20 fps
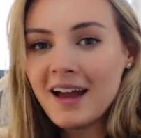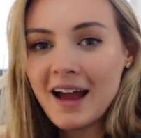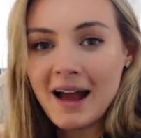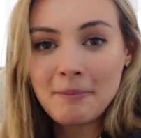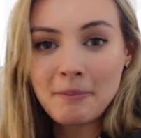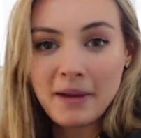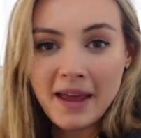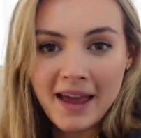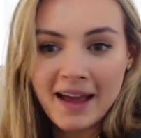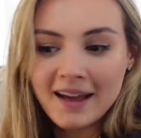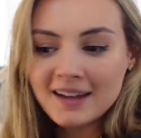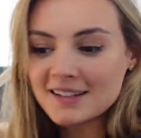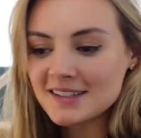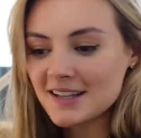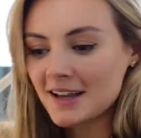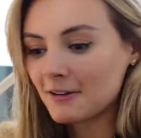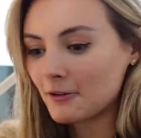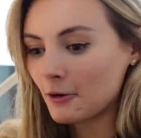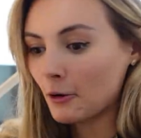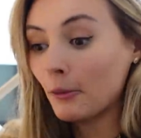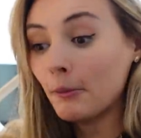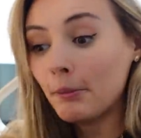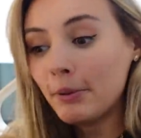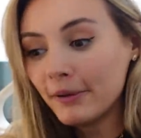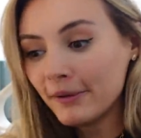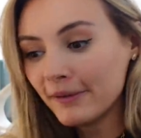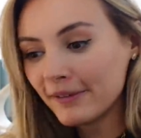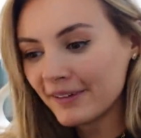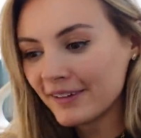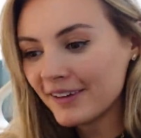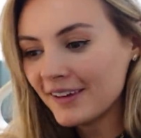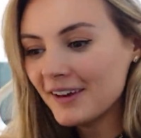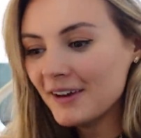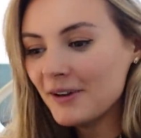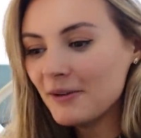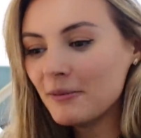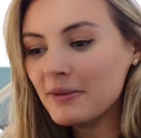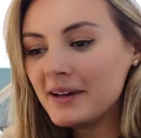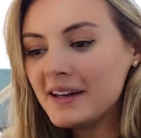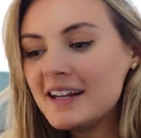And my head is like, nope.
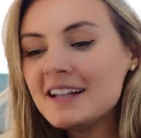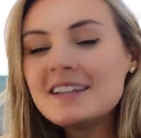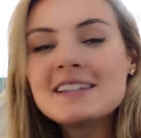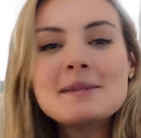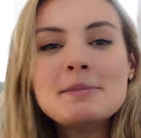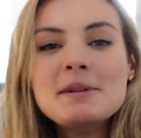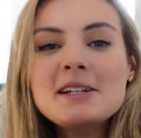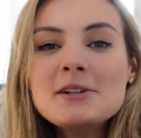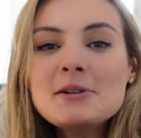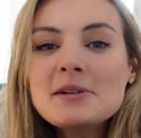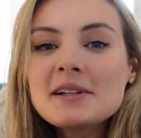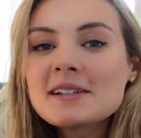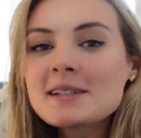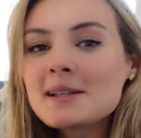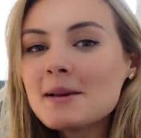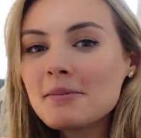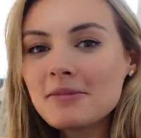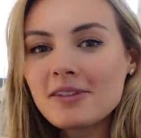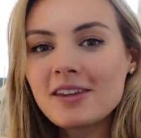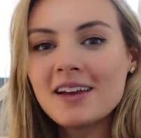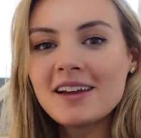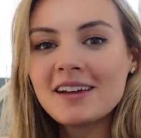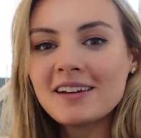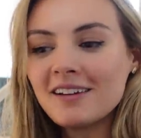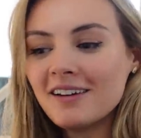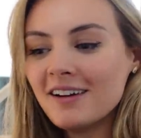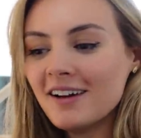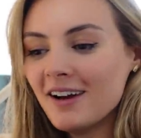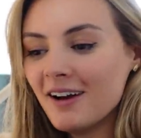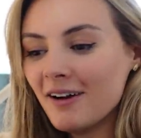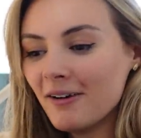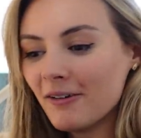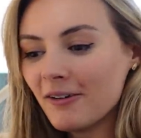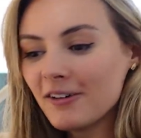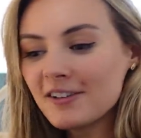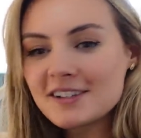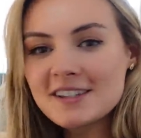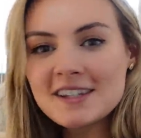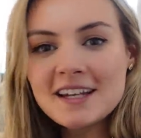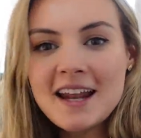We need to be doing something.
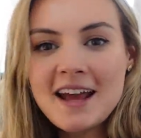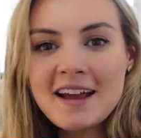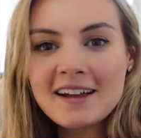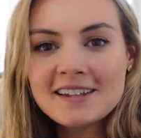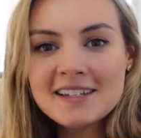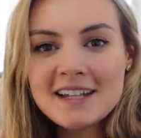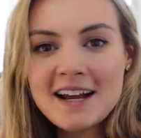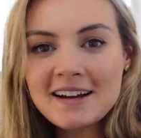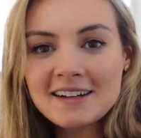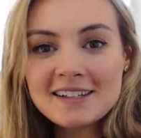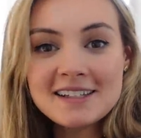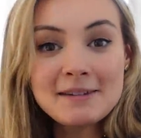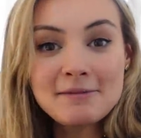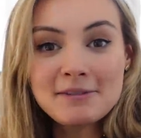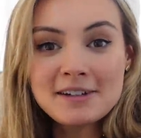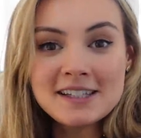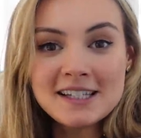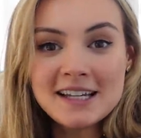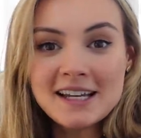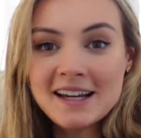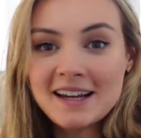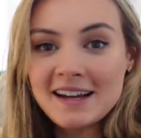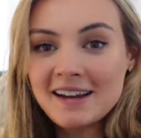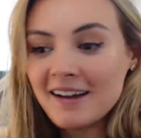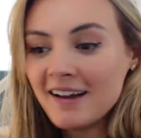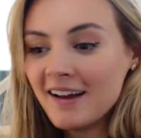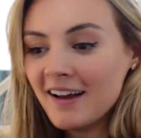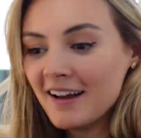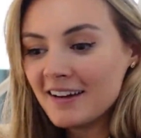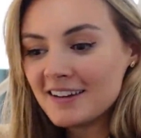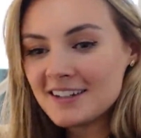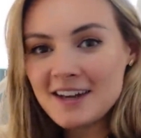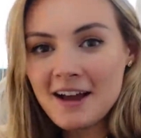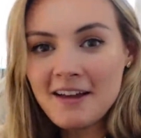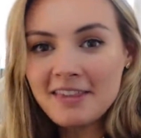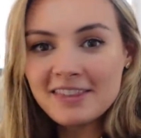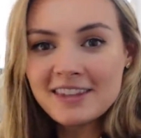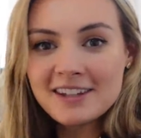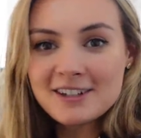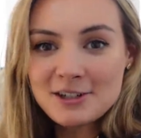What's the next activity?
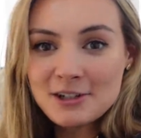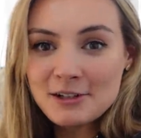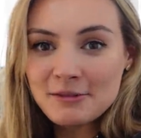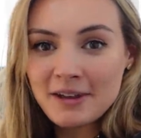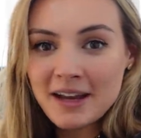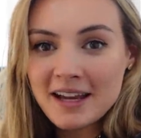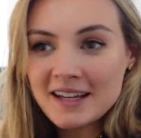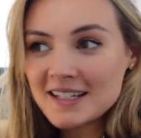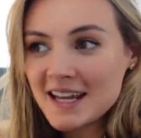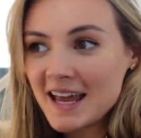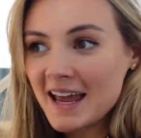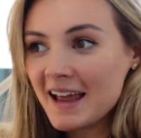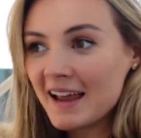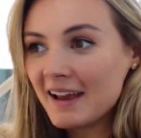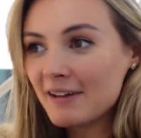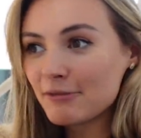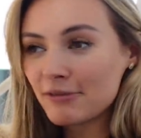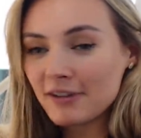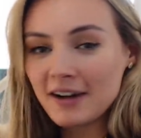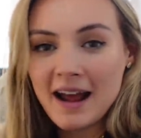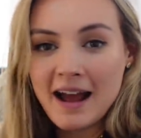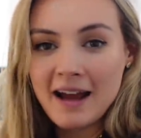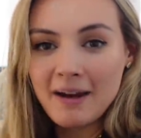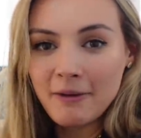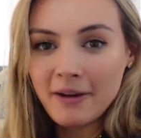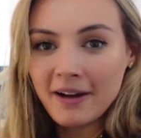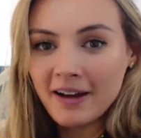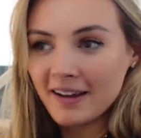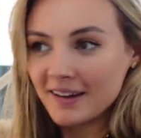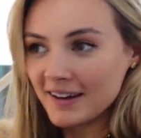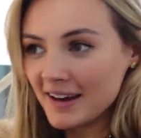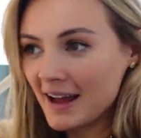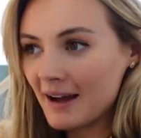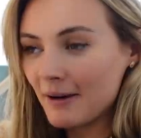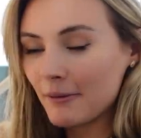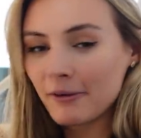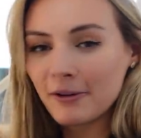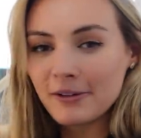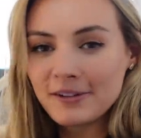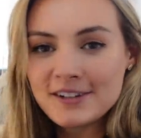Done the duvet day for an hour and
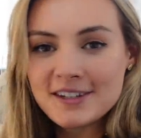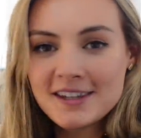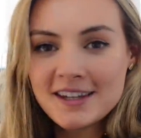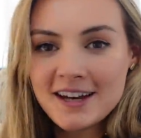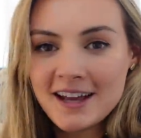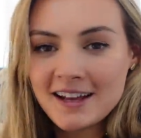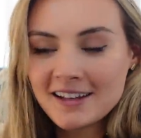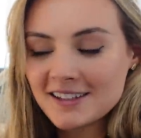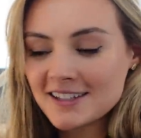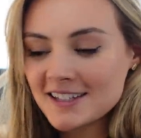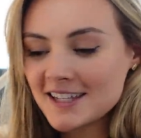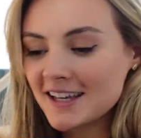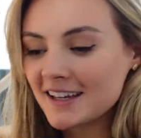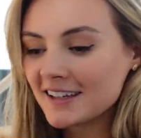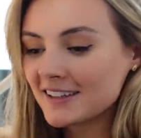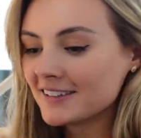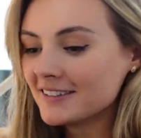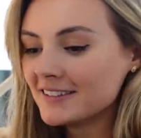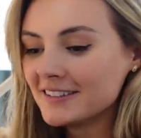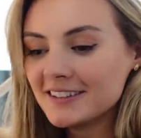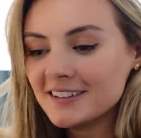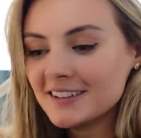now we're on to the next thing.